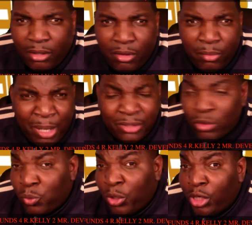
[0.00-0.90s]
But the
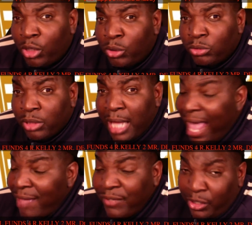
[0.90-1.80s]
world
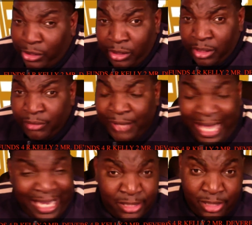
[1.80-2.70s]
haven't heard of
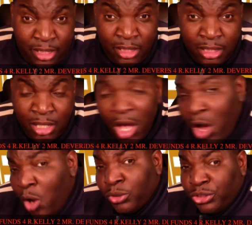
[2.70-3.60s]
AZ.
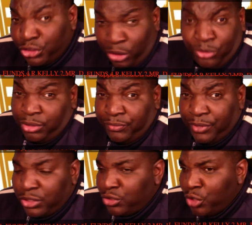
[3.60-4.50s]
Only certain of
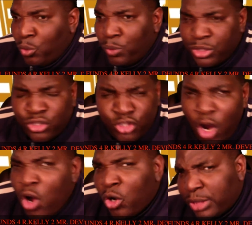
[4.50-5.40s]
us know what
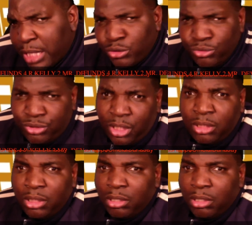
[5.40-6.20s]
song that you sung.